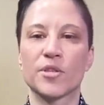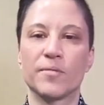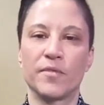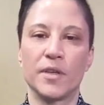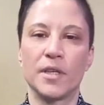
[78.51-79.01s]

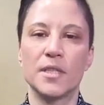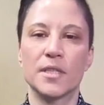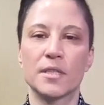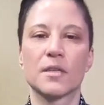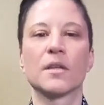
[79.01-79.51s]

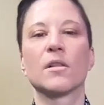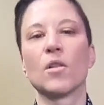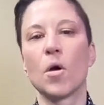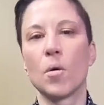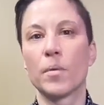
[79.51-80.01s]
fees,
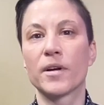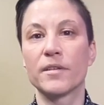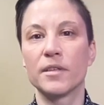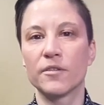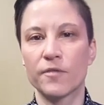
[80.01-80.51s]
lowering
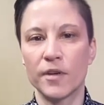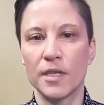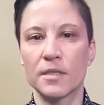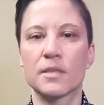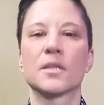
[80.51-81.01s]
the
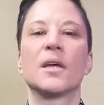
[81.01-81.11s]
fees,